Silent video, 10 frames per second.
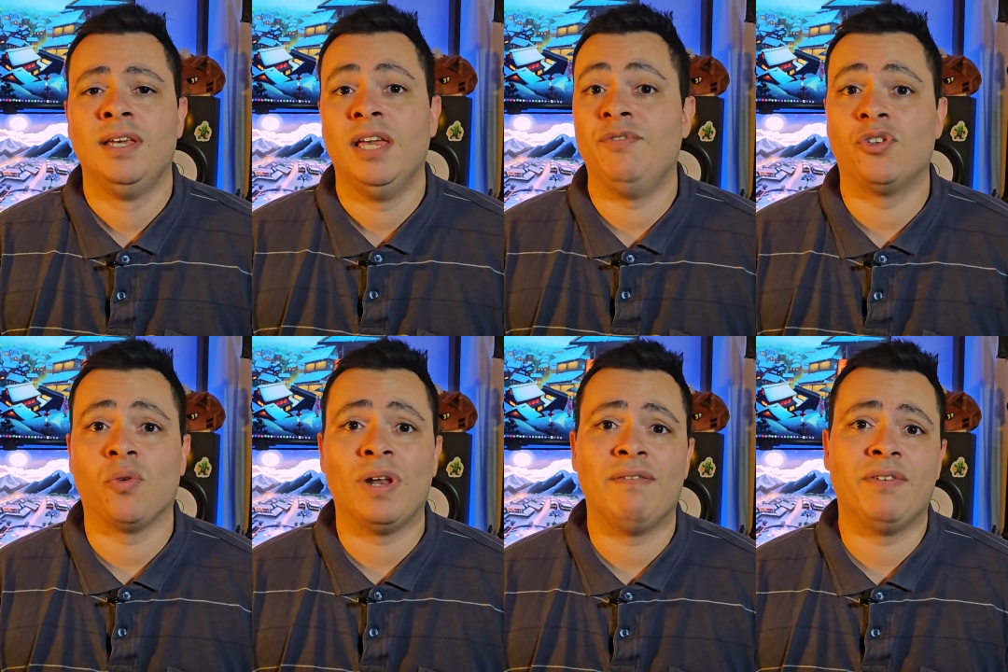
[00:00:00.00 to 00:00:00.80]
If you
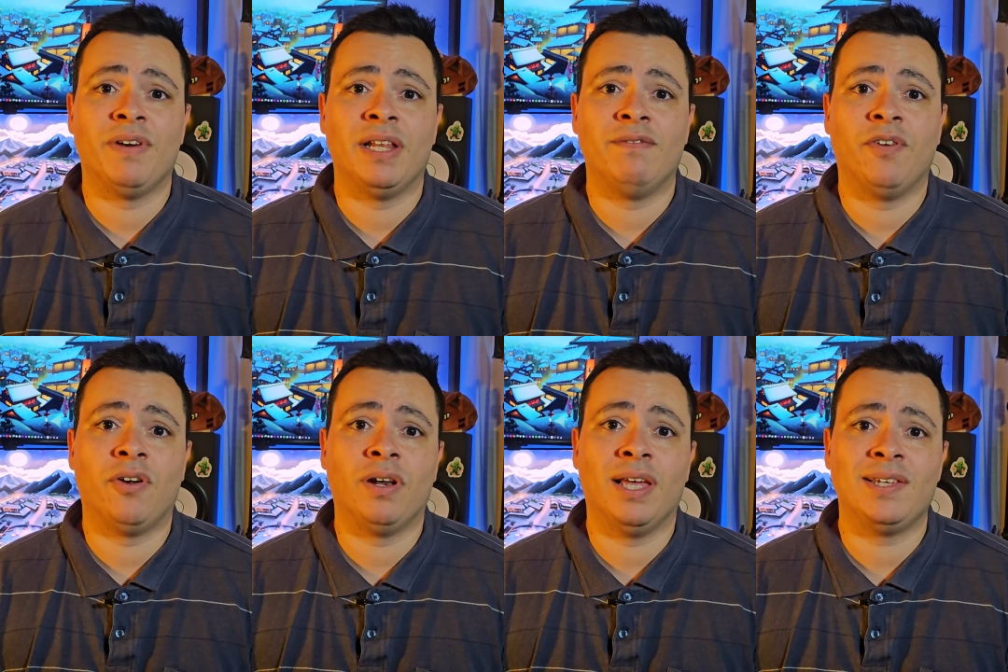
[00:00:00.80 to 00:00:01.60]
don't have a valid
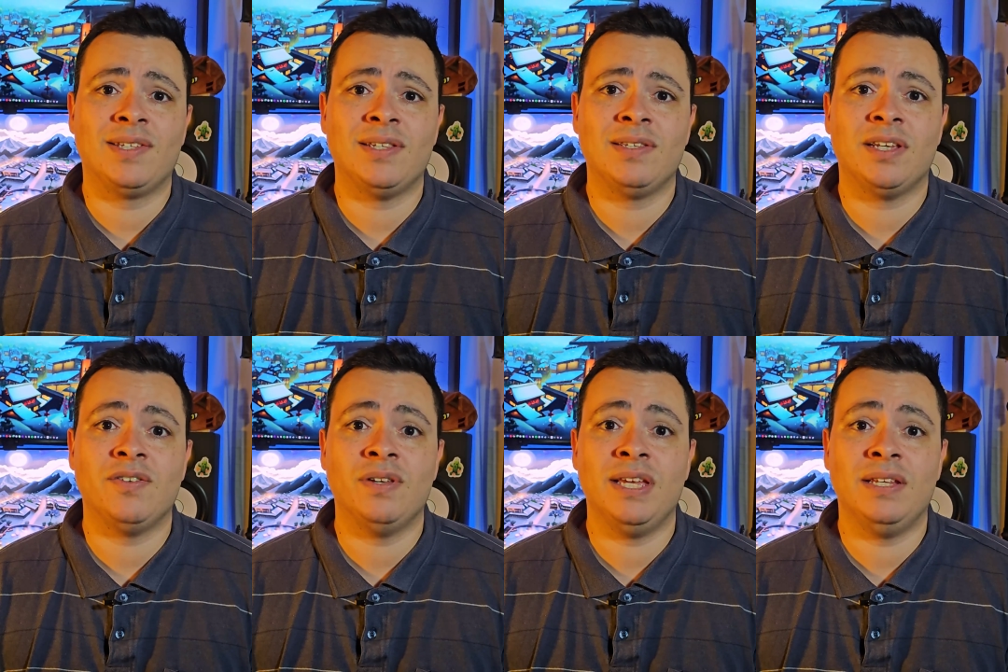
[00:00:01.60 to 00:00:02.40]
foreign license
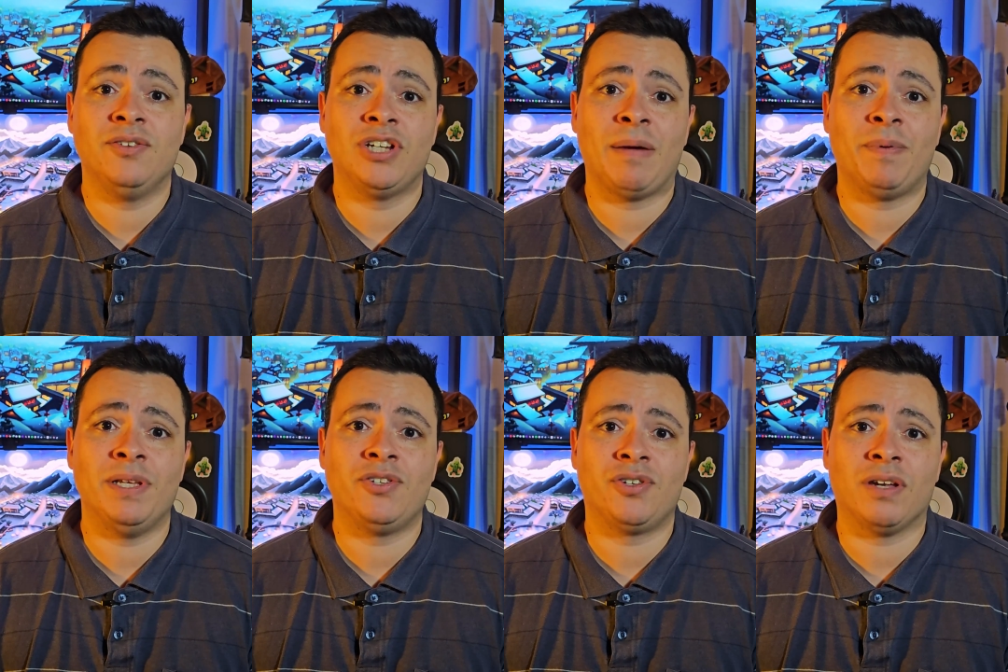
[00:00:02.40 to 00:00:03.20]
and need a
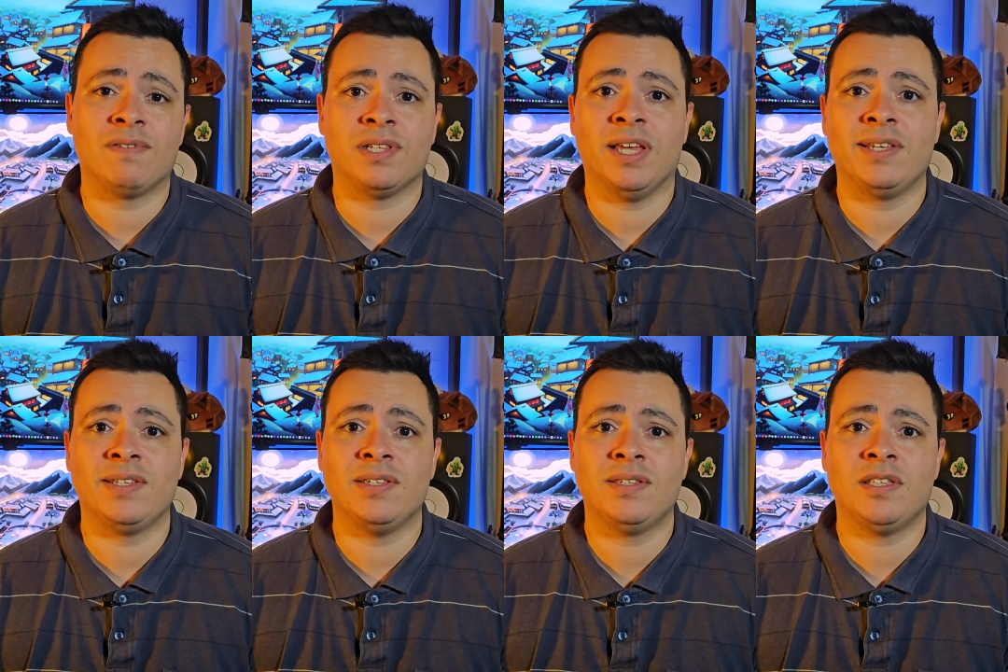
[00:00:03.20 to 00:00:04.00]
Japanese driver's
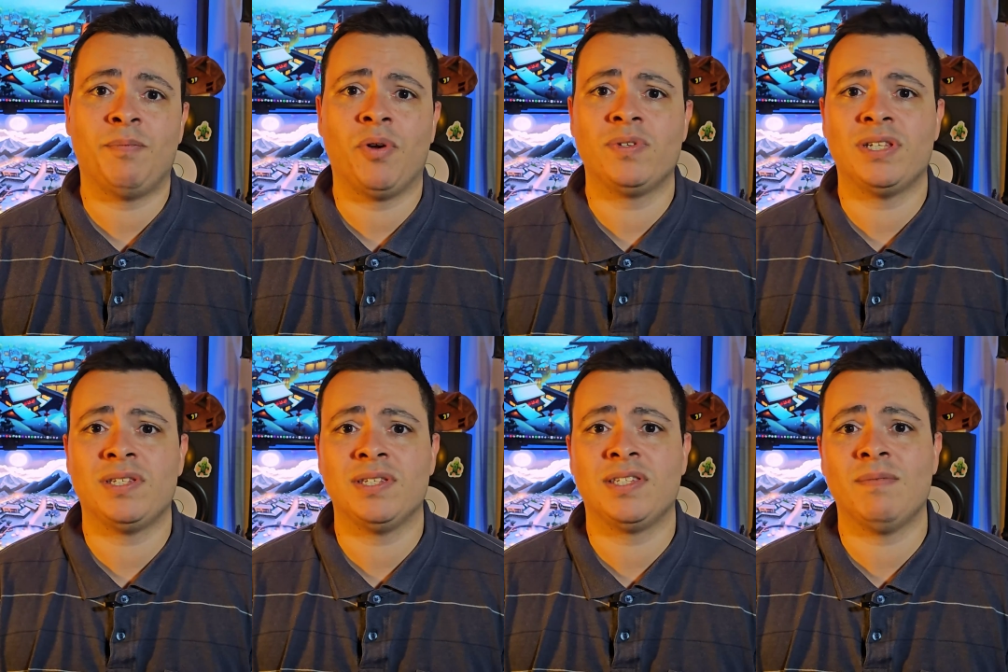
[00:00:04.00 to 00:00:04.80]
license, the
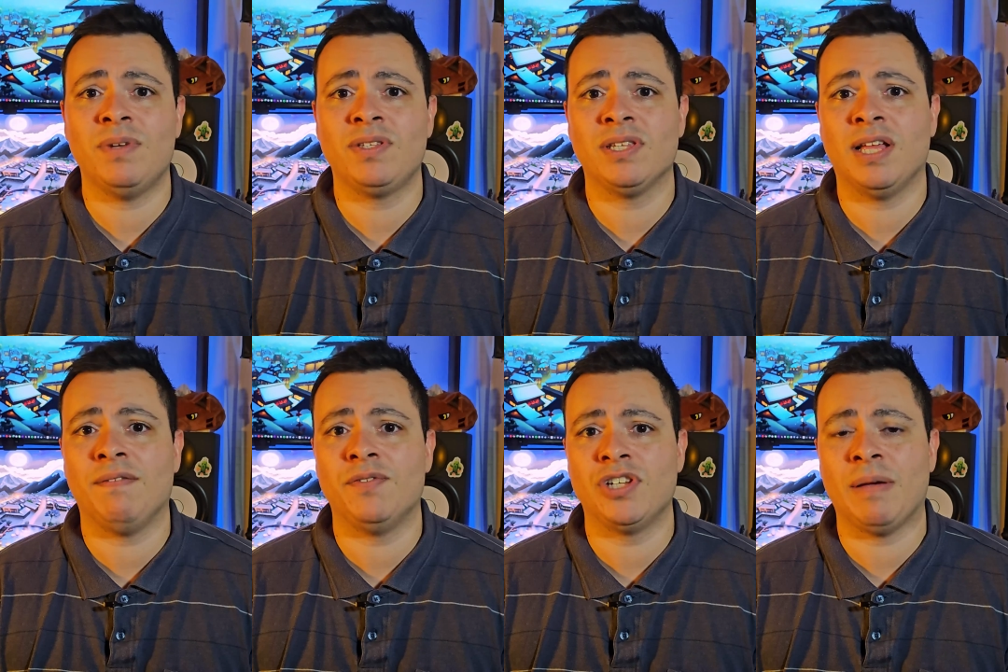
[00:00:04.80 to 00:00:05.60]
process is similar to
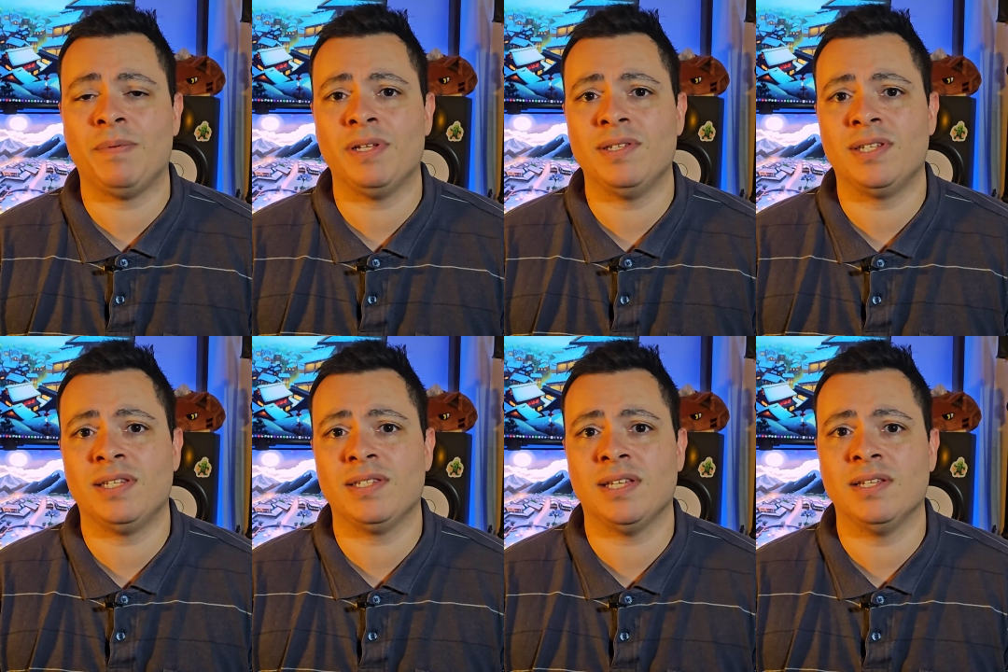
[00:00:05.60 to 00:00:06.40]
that for Japanese
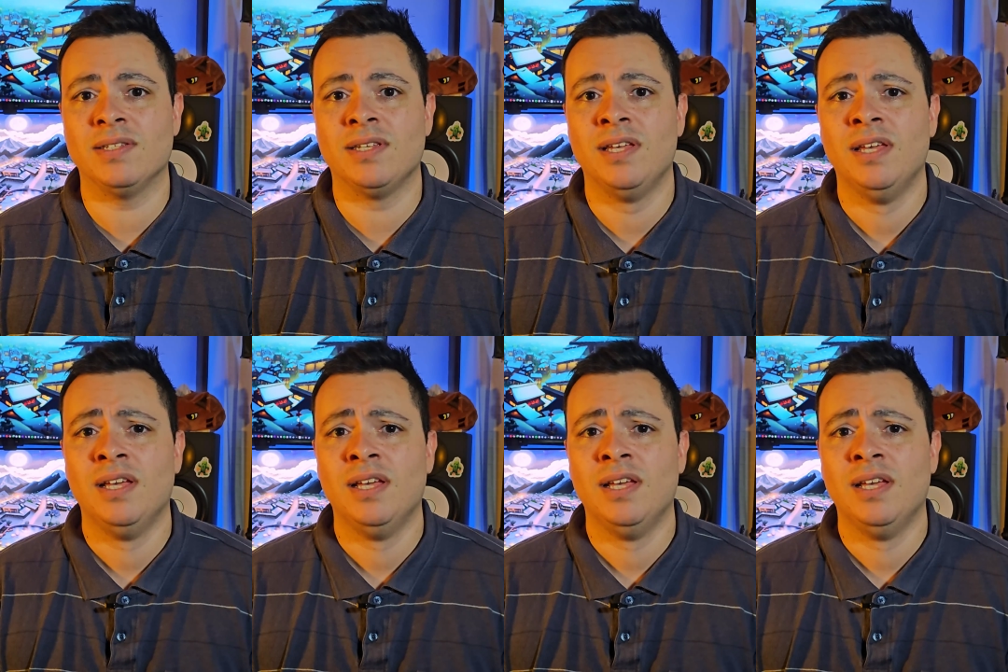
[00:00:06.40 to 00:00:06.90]
citizens.